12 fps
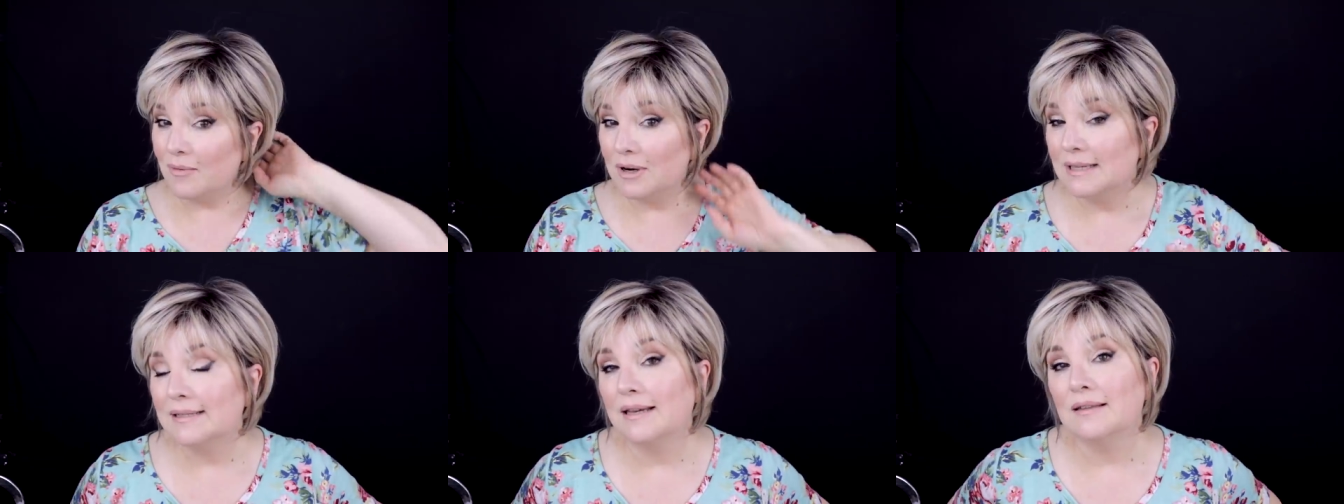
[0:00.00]

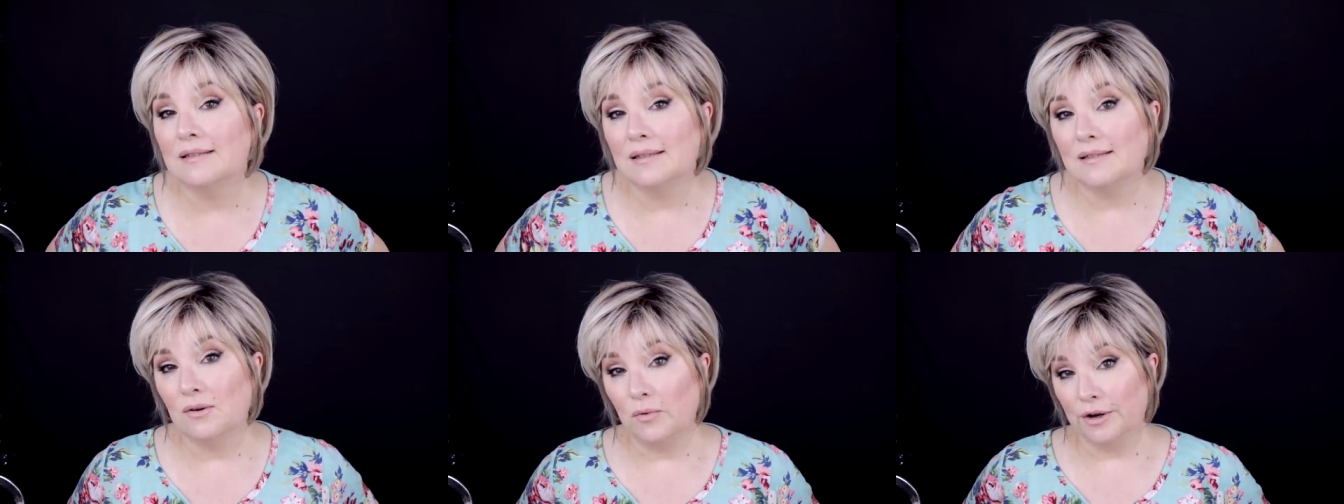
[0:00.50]
want to say this
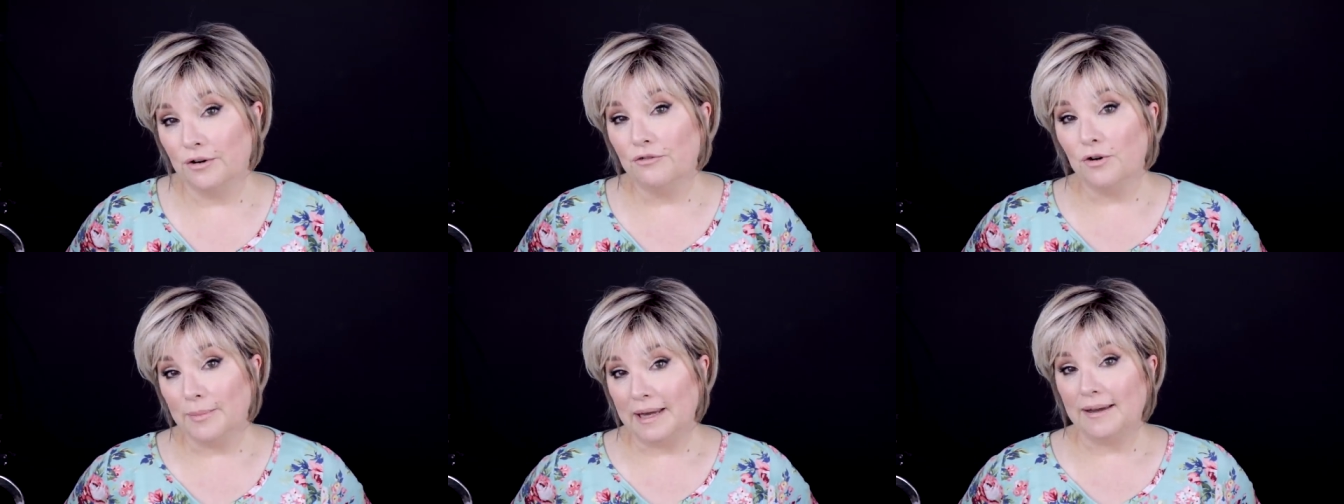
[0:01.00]
is a winner
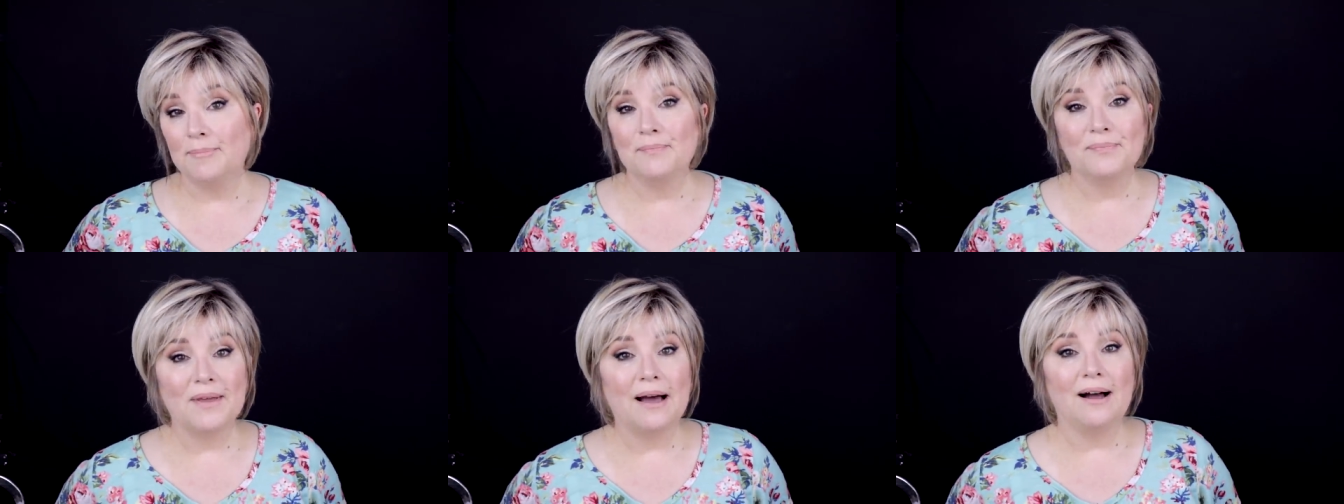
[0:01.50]
for me.
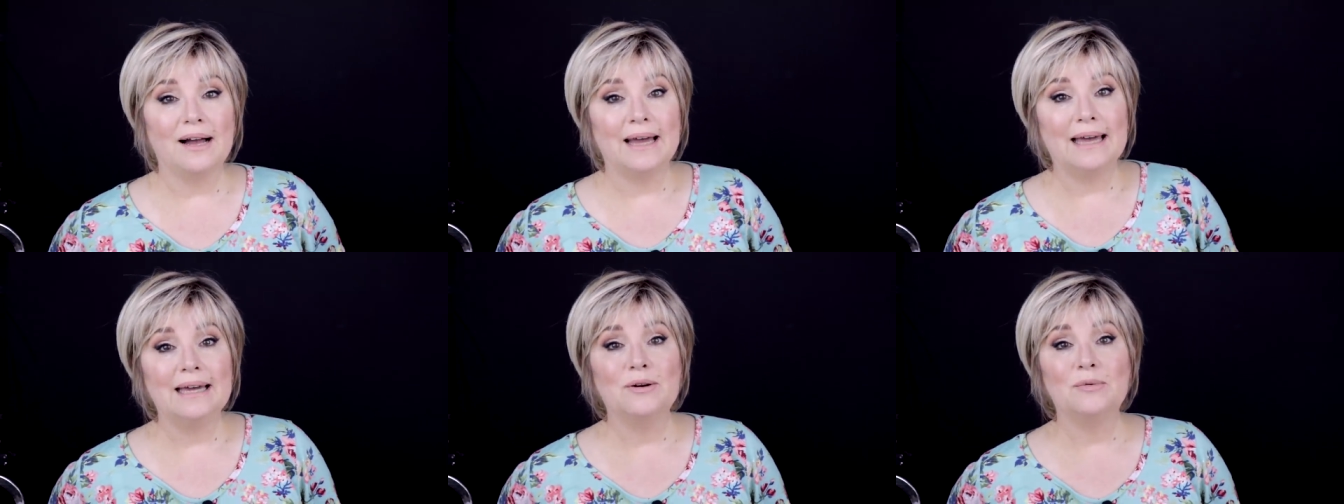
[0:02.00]

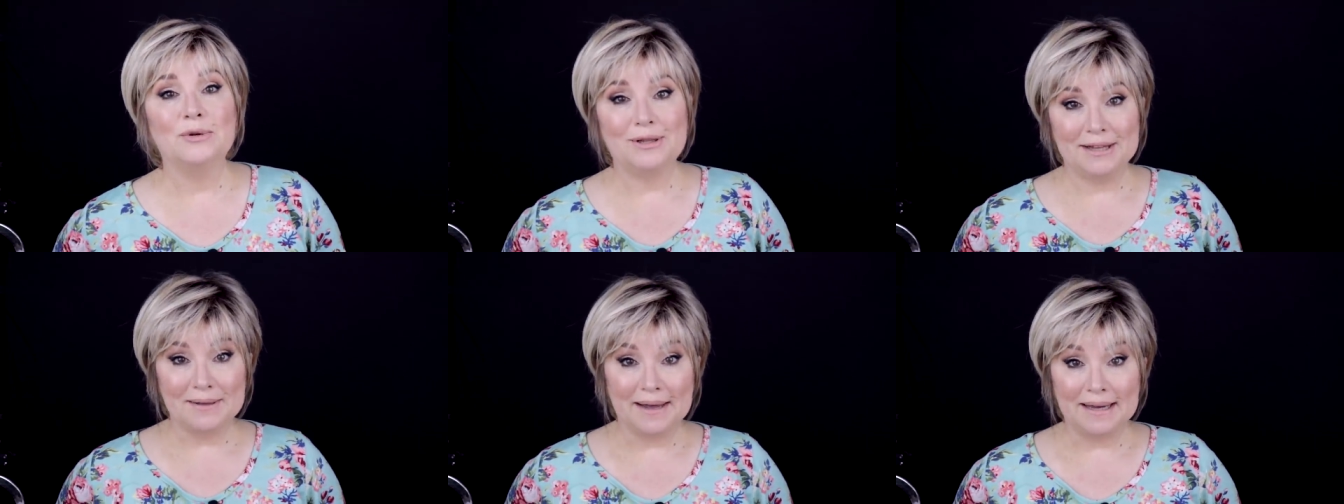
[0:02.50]
I
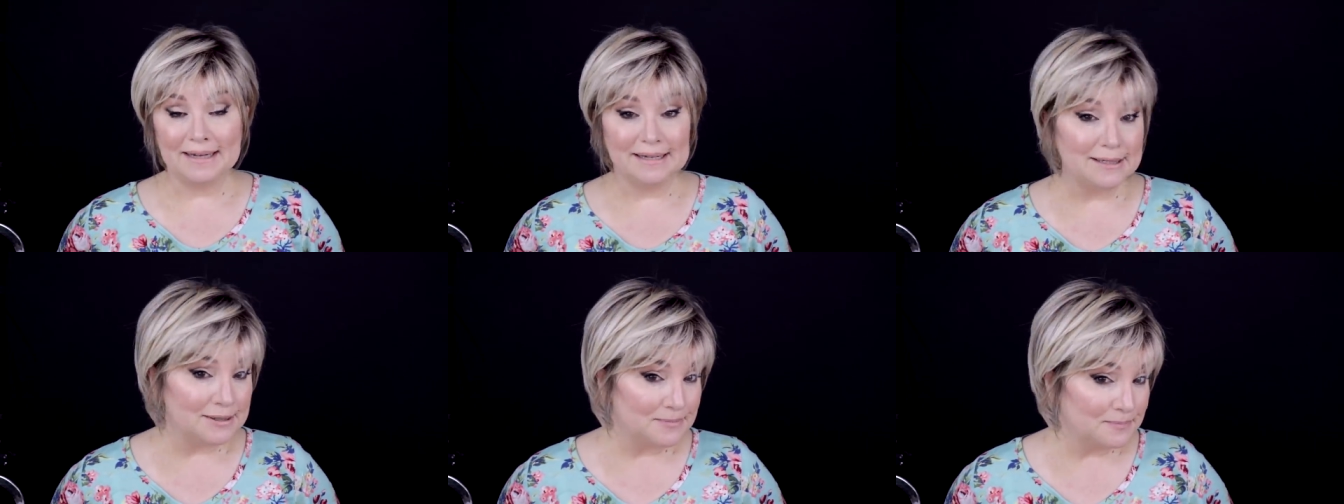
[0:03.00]
really like it.